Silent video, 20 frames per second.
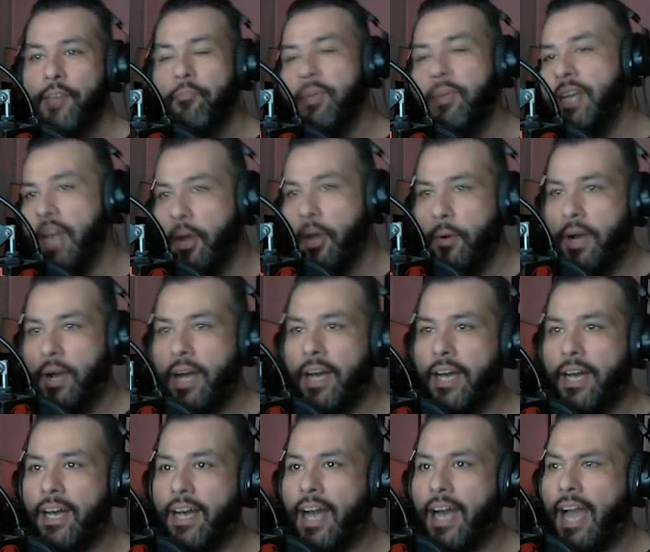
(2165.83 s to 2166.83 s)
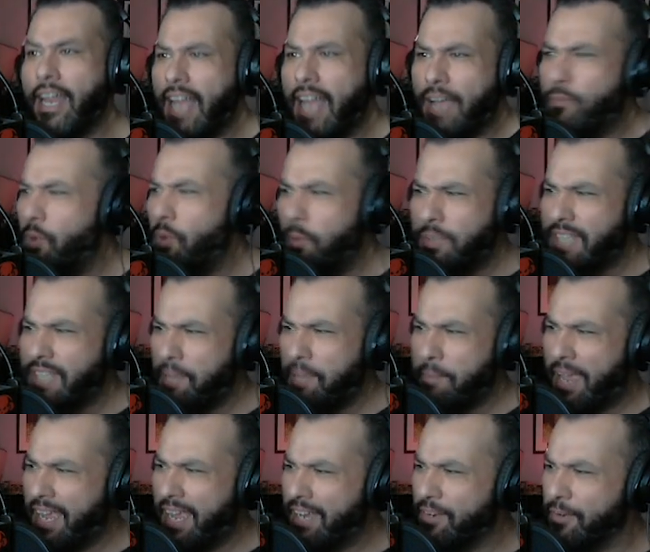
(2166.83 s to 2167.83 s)
But no, uh, I, I what was I
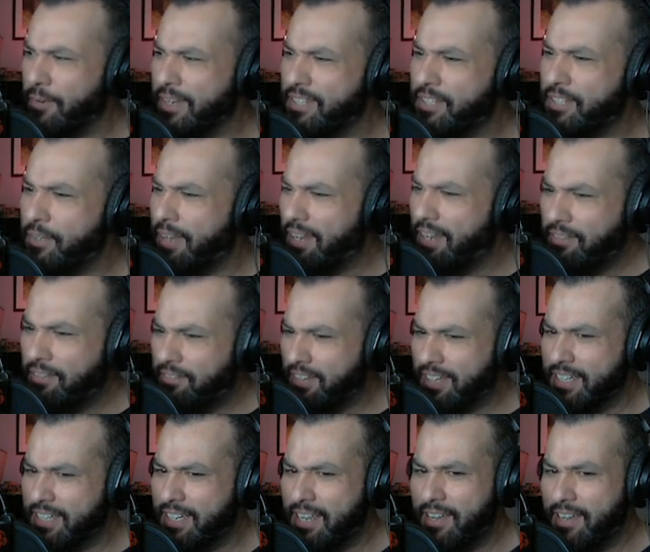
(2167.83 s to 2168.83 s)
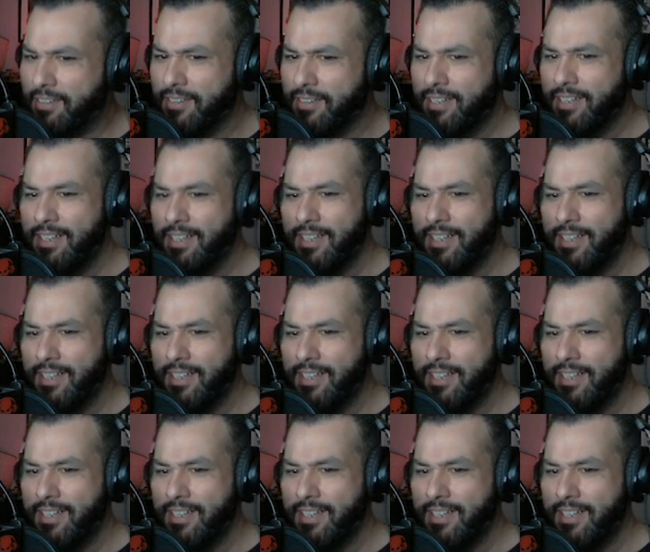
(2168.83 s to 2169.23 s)
pandering to? I don't fucking know